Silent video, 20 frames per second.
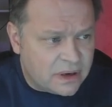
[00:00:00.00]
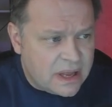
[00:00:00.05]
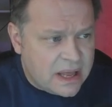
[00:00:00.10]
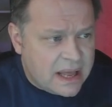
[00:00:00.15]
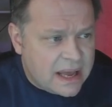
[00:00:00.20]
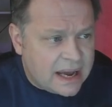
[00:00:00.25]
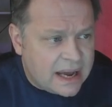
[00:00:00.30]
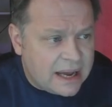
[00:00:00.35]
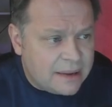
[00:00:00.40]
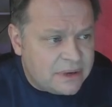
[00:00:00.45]

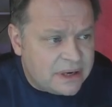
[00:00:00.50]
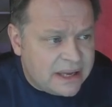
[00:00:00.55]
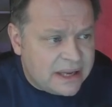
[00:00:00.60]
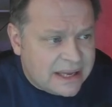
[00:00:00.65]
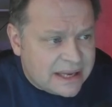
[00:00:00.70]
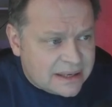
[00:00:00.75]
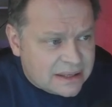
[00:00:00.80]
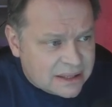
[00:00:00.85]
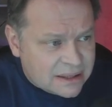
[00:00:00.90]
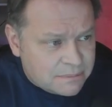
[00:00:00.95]
I'm going to
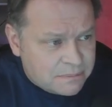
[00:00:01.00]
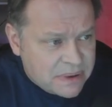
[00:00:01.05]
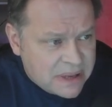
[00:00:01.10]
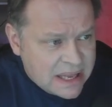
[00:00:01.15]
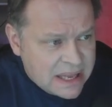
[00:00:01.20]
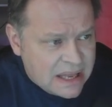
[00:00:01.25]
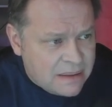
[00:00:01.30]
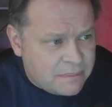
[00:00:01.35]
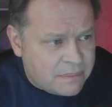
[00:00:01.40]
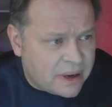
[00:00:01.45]
hit the
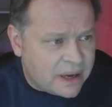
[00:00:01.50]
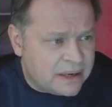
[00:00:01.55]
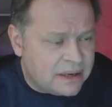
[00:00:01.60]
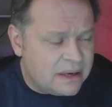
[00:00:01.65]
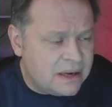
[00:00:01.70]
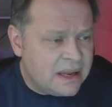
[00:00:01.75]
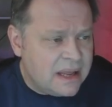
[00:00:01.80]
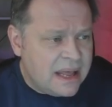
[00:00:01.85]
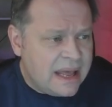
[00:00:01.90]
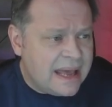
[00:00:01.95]
P
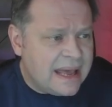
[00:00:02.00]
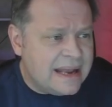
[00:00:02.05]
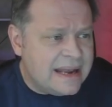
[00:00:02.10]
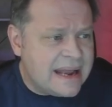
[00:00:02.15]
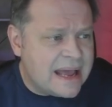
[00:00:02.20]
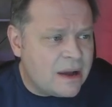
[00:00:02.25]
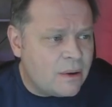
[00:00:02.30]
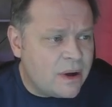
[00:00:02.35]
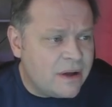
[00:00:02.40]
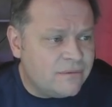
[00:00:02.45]
button and
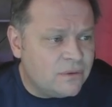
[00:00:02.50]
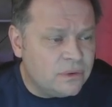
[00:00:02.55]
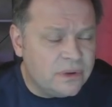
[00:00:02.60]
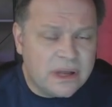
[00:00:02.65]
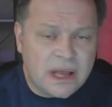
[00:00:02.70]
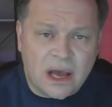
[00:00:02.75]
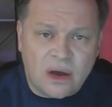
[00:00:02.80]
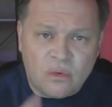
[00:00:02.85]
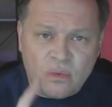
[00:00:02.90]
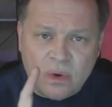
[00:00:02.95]
now I've only
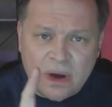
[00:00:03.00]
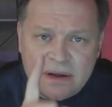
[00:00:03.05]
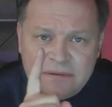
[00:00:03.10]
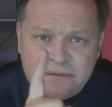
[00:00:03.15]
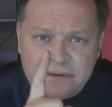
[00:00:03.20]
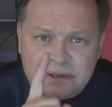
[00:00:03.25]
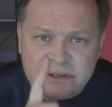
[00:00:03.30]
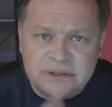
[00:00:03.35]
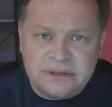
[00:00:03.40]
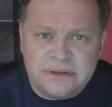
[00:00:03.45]
got one
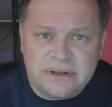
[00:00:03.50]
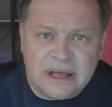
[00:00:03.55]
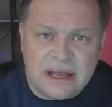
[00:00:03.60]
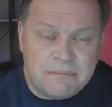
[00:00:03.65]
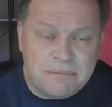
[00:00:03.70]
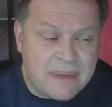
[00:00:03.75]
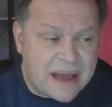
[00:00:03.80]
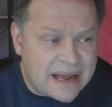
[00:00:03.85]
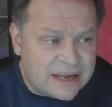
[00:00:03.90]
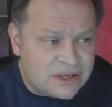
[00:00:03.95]
filter that
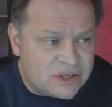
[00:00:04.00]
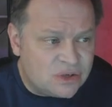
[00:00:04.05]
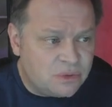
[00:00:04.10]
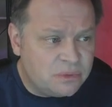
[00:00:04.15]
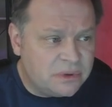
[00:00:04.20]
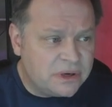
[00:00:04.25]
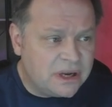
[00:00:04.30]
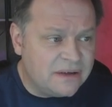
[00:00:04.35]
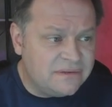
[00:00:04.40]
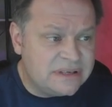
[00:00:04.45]
matches
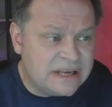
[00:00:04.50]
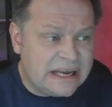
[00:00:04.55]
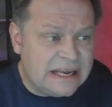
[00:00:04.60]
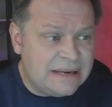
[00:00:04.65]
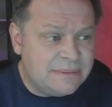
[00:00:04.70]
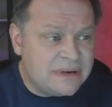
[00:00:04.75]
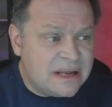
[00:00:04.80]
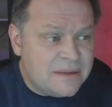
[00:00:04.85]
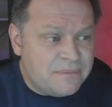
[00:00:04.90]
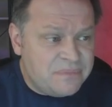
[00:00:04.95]
what I've
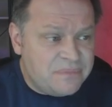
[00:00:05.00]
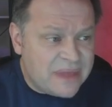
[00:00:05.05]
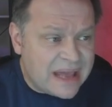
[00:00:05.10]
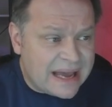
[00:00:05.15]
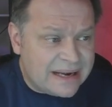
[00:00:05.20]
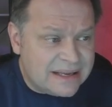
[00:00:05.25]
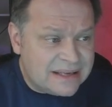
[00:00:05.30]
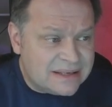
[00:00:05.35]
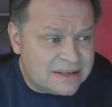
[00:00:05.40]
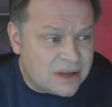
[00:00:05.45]
typed.
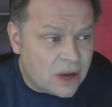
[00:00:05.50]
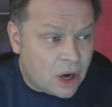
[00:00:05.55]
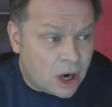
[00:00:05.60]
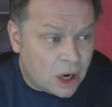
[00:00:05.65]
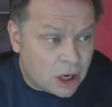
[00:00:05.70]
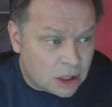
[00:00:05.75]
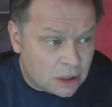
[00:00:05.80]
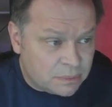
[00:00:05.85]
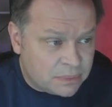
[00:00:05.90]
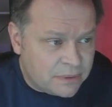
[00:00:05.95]
That is
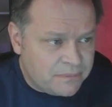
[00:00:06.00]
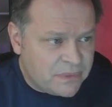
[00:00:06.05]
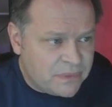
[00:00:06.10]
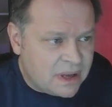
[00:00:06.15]
ARP.